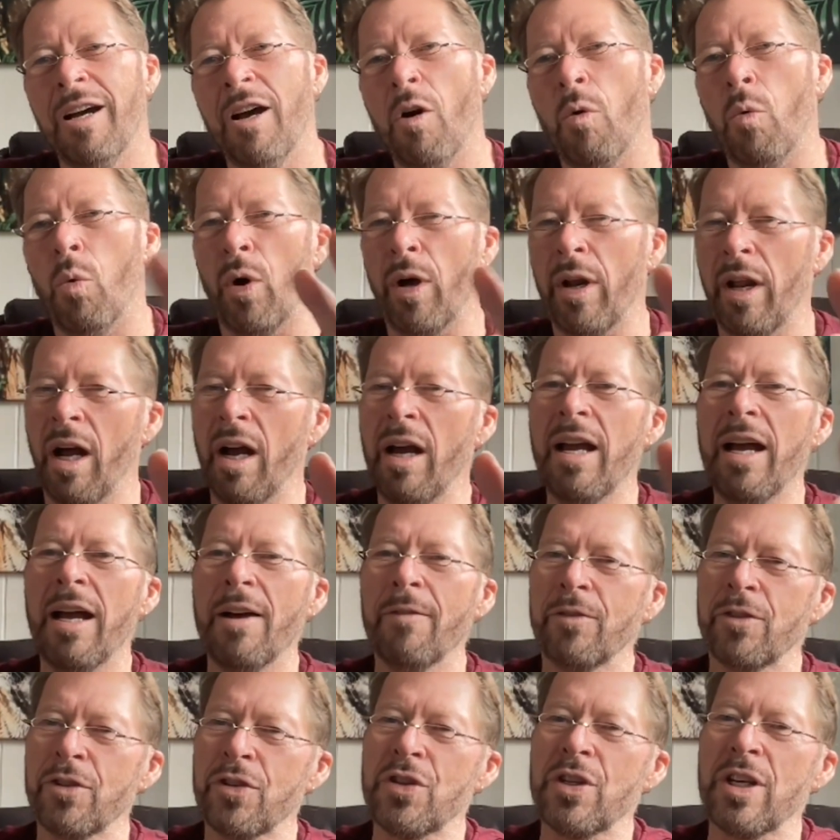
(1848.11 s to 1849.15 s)
what I
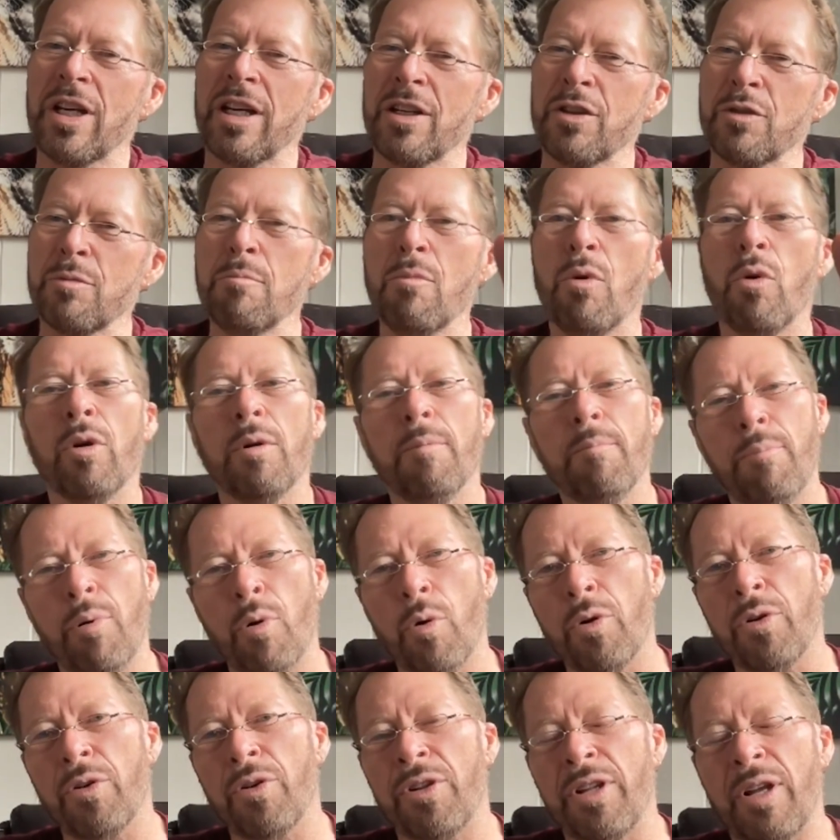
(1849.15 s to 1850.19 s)
have to say is more
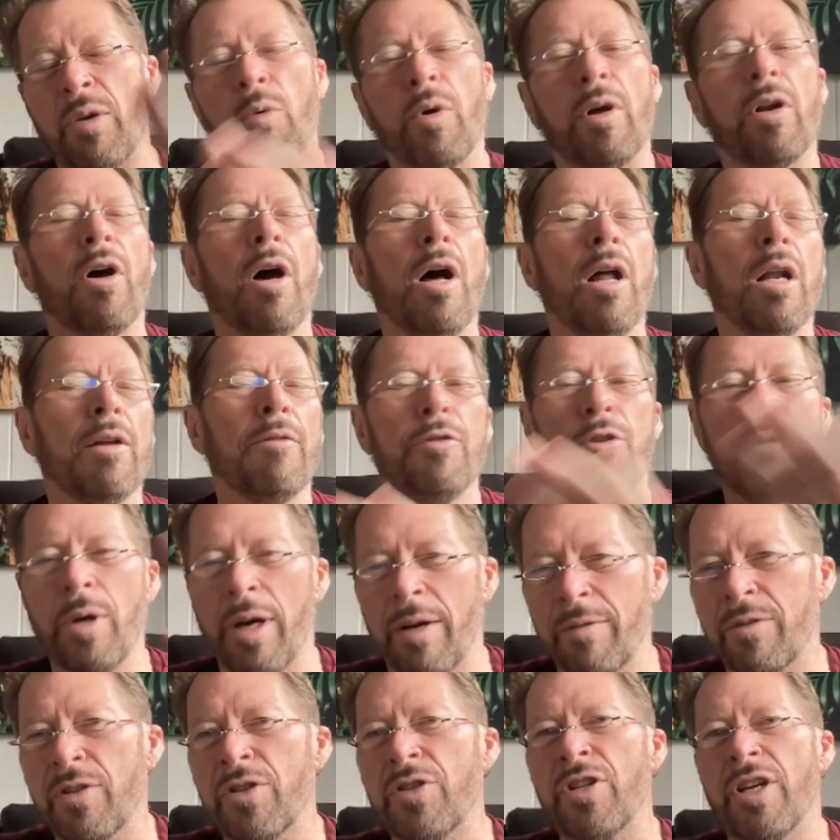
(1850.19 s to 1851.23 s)
important than what all of you
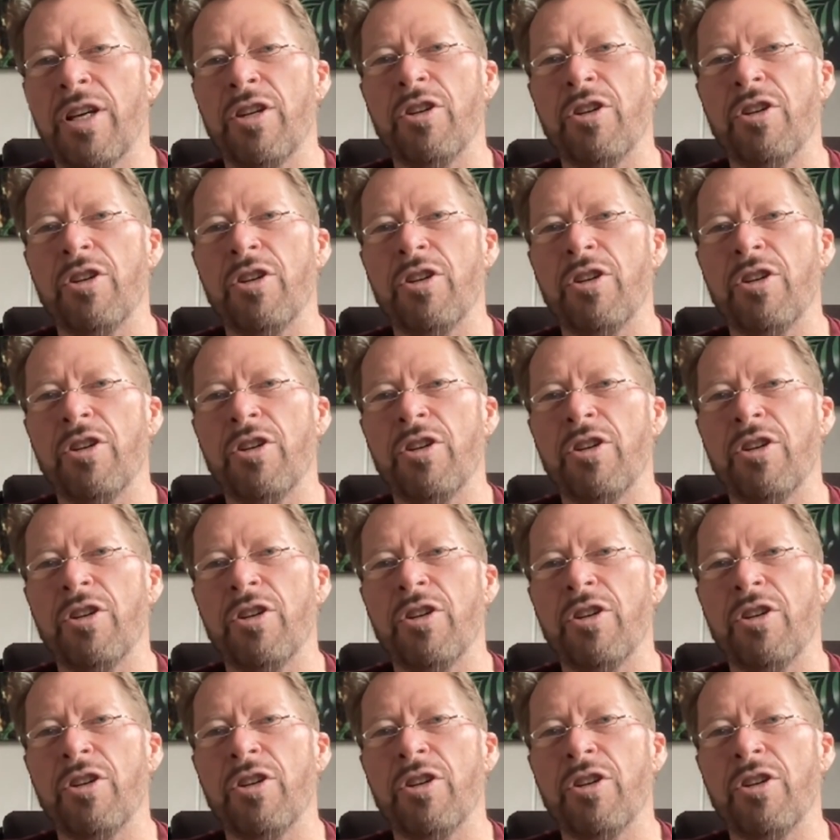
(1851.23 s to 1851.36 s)
have to say.